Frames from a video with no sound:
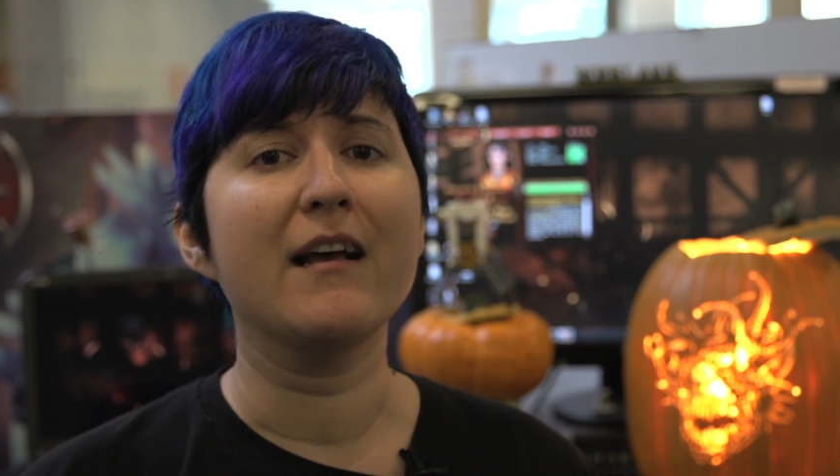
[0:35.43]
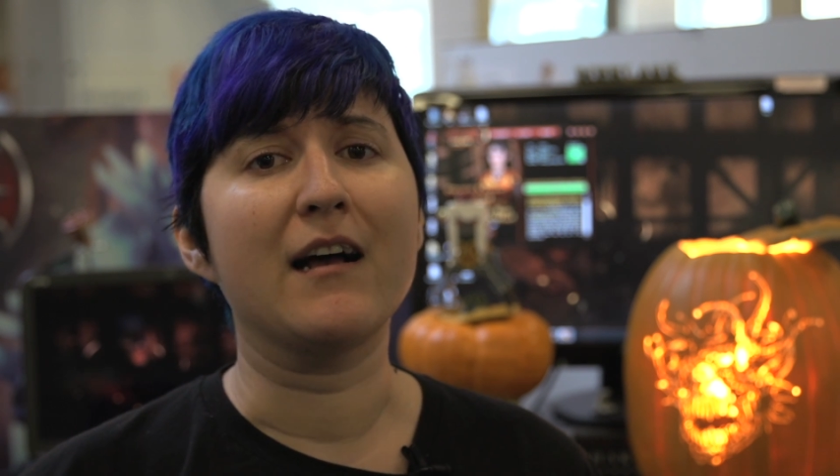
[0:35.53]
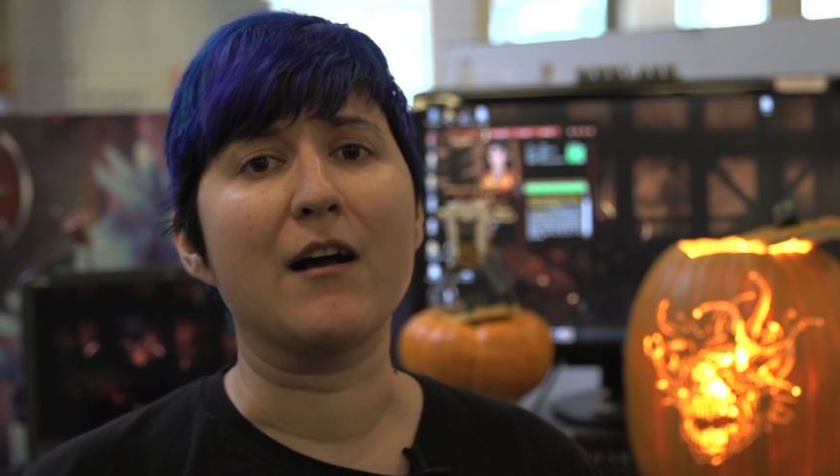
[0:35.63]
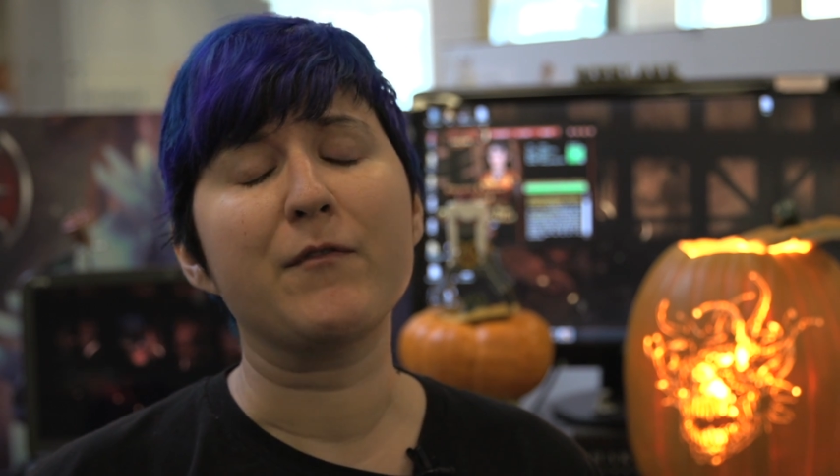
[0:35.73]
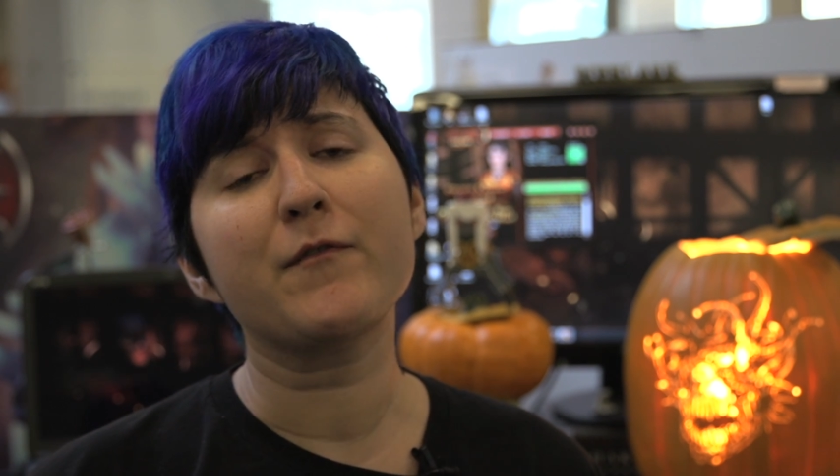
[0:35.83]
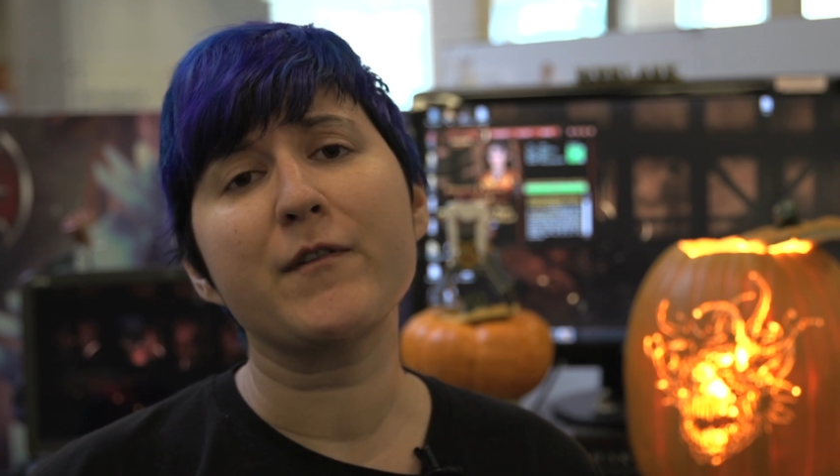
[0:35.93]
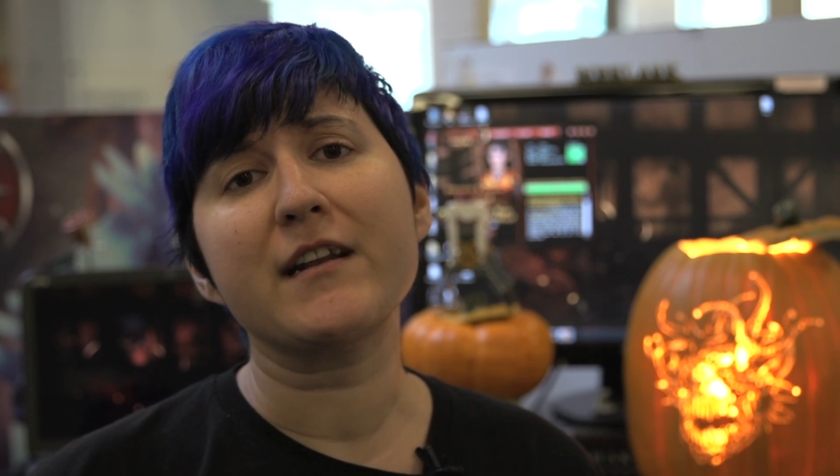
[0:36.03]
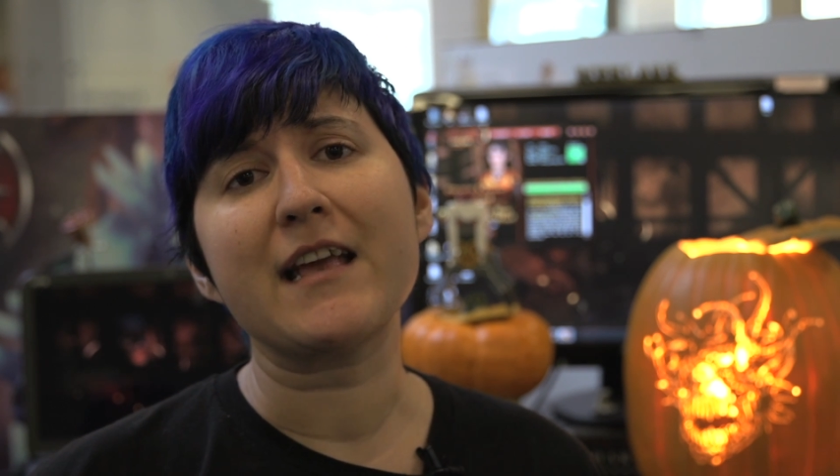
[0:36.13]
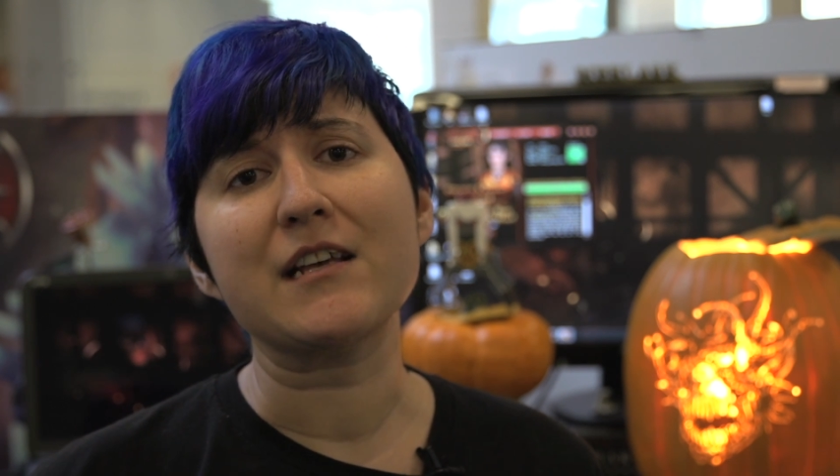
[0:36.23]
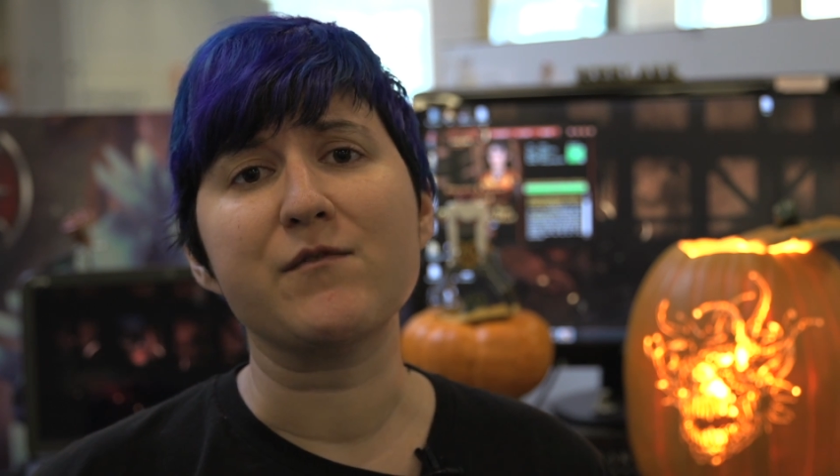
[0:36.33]
Uh, feel free to
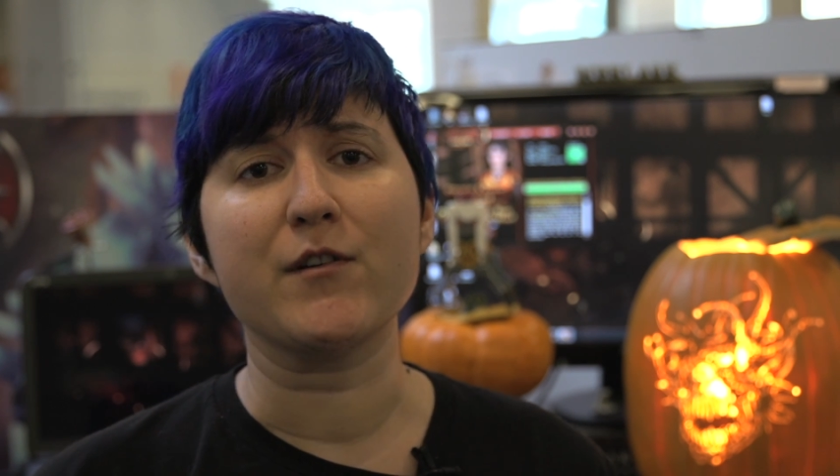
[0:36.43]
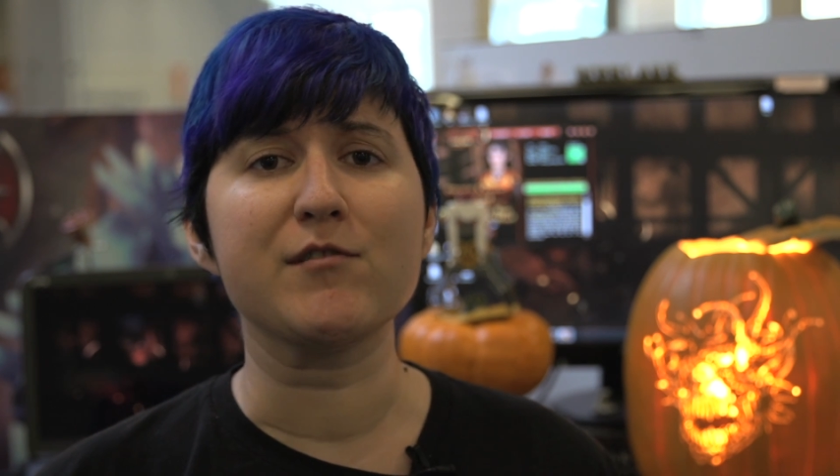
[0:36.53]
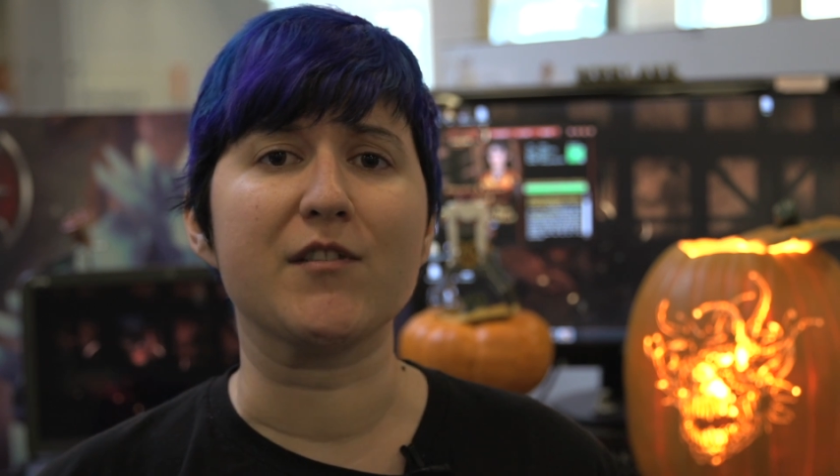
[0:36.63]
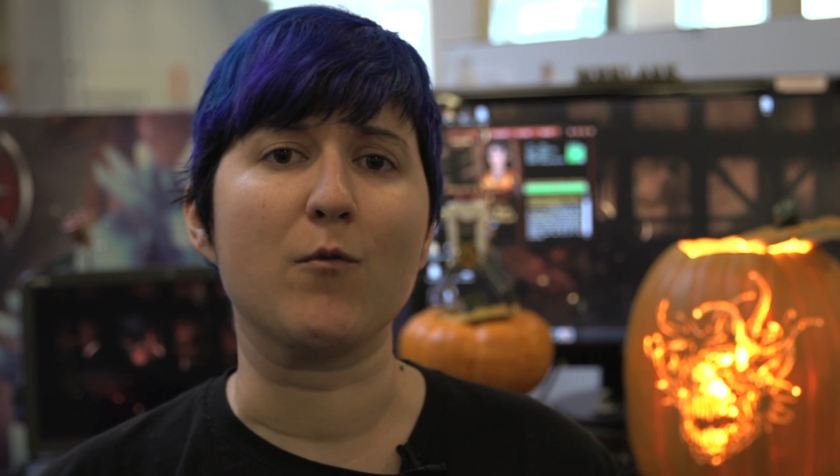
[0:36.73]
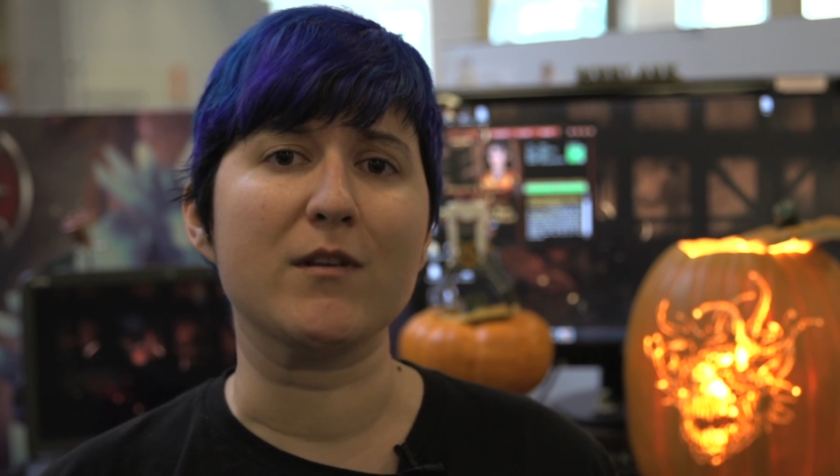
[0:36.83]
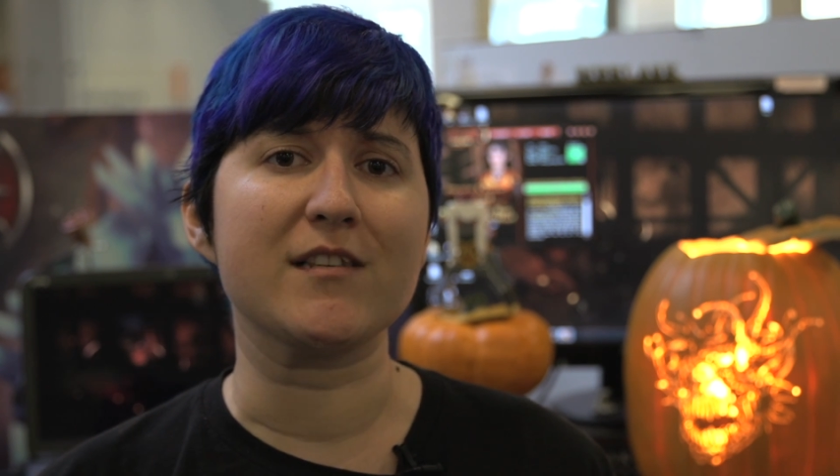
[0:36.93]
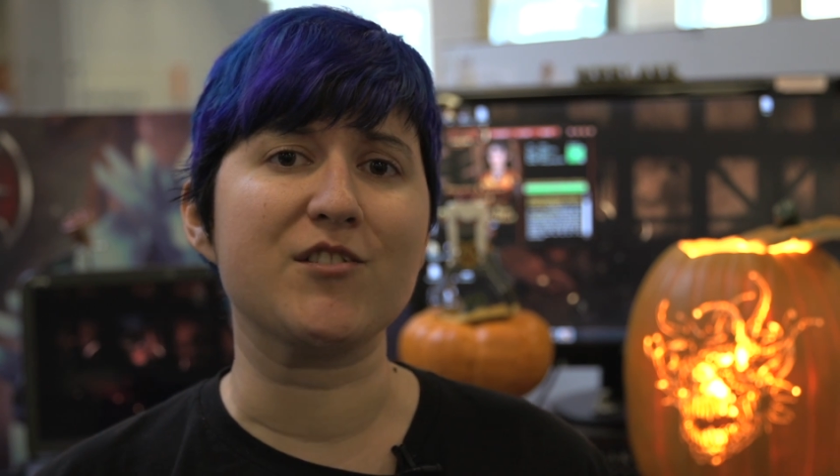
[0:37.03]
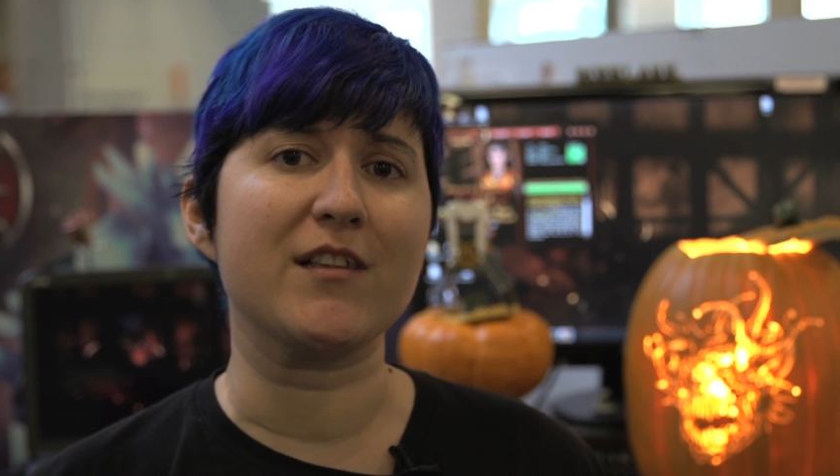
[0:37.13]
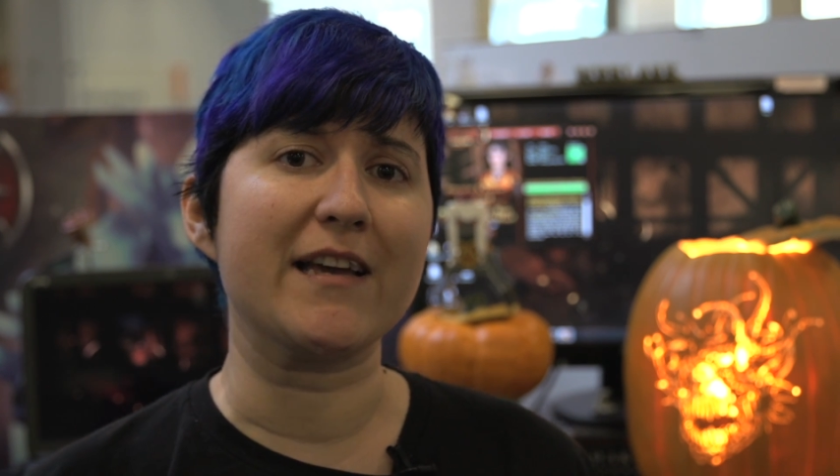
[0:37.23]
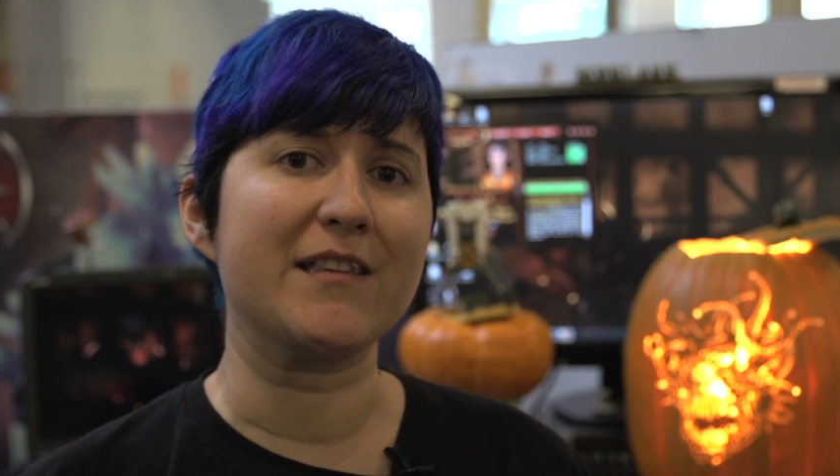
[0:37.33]
cast votes on the ones that
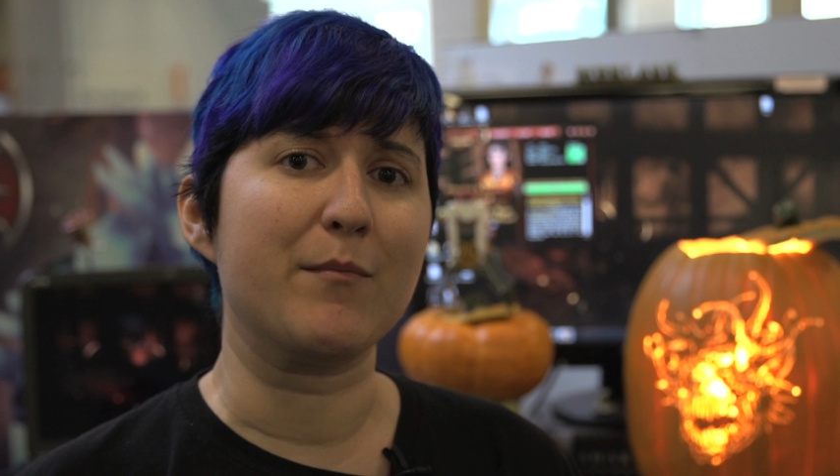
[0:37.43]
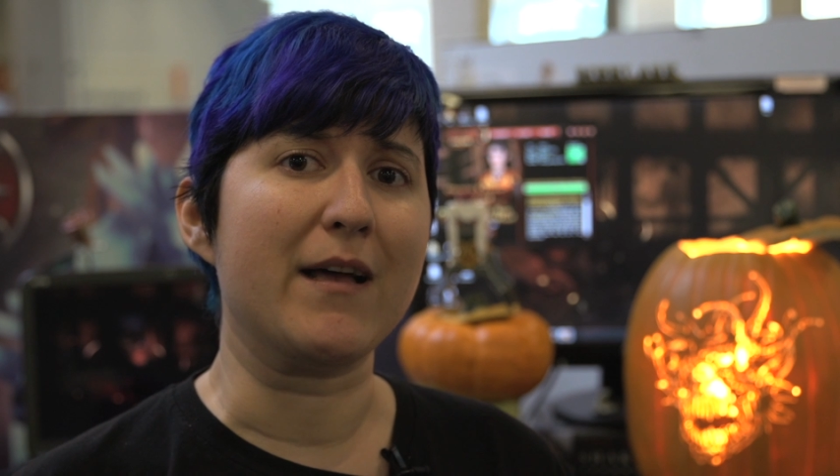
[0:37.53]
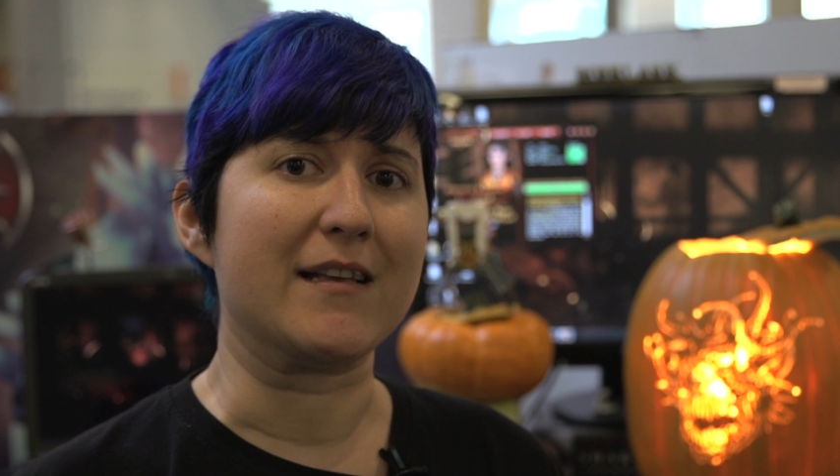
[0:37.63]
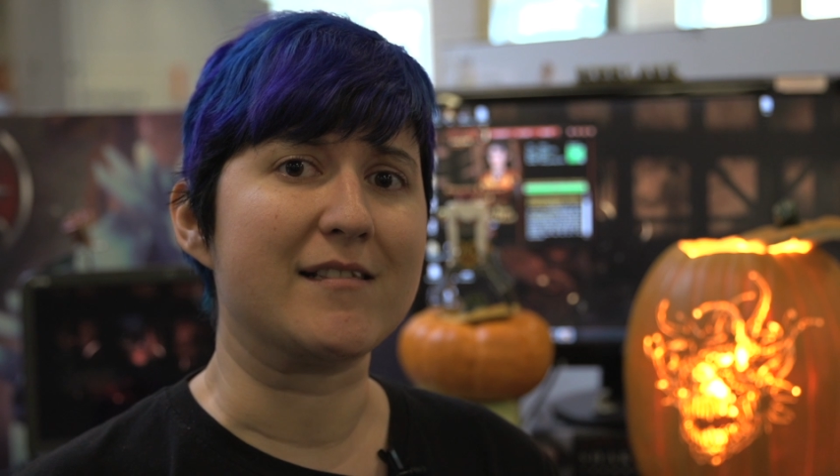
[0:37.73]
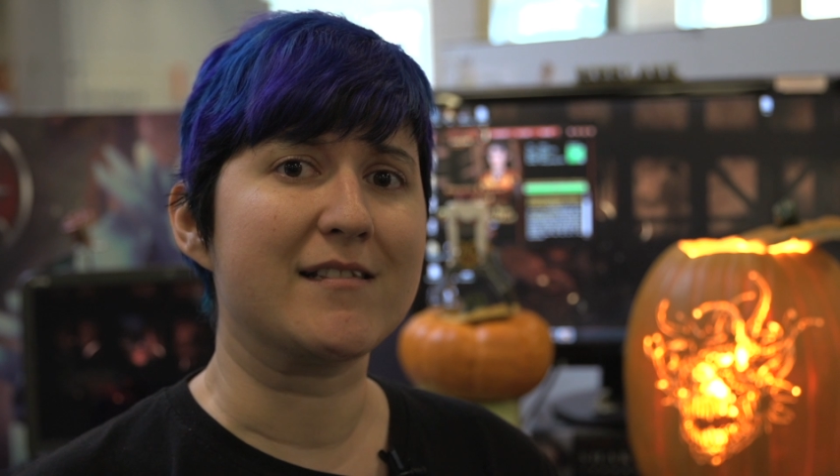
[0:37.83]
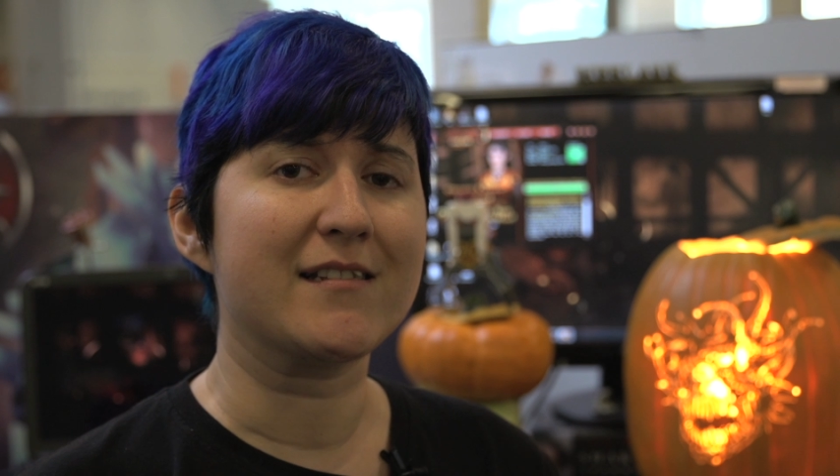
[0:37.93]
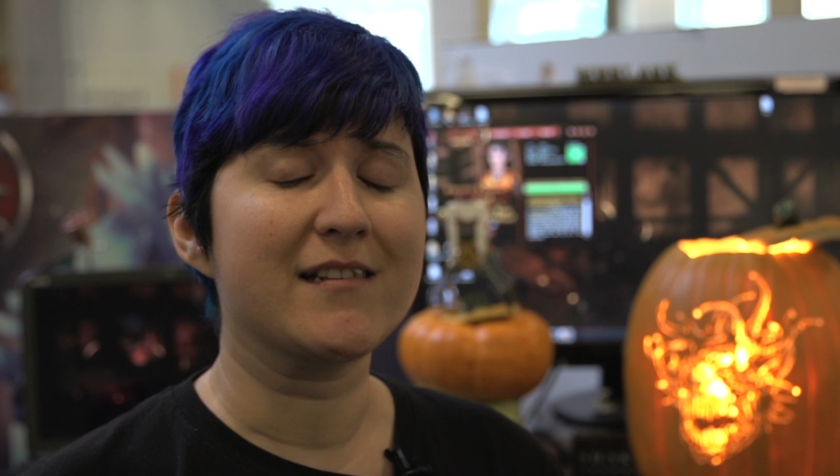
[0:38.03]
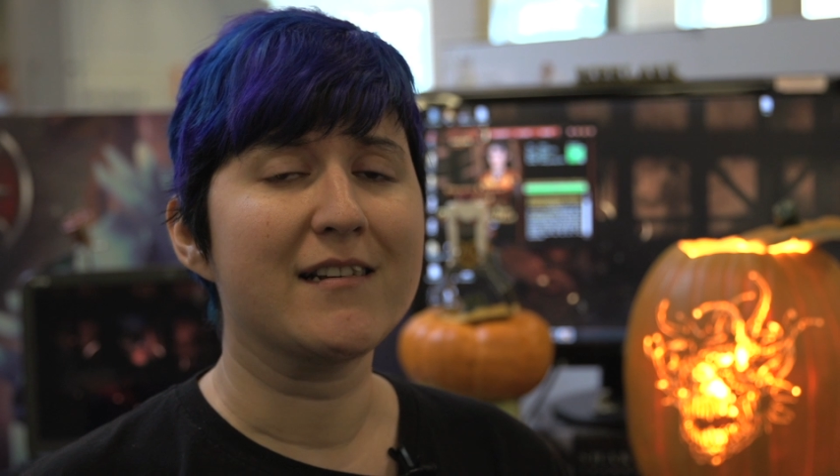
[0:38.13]
you like the best.